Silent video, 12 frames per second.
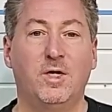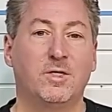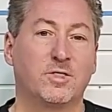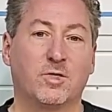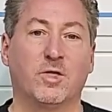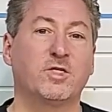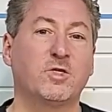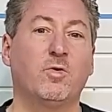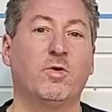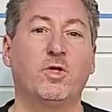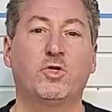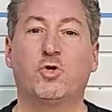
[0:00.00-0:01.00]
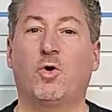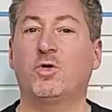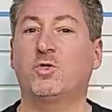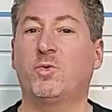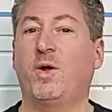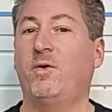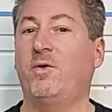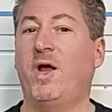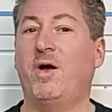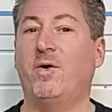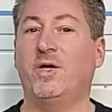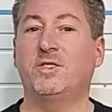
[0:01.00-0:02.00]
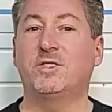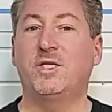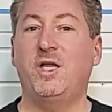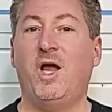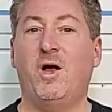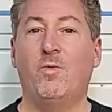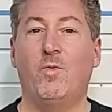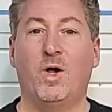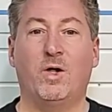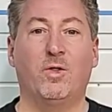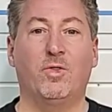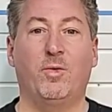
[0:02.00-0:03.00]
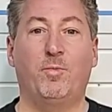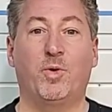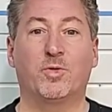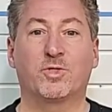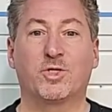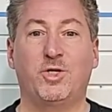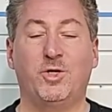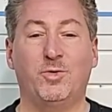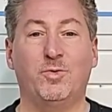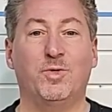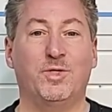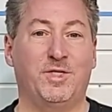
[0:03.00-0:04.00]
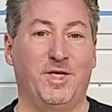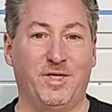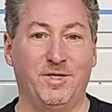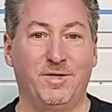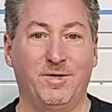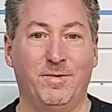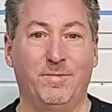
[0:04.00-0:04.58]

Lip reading: So let's go to the ChargerRater now and see how well the PulseQ did.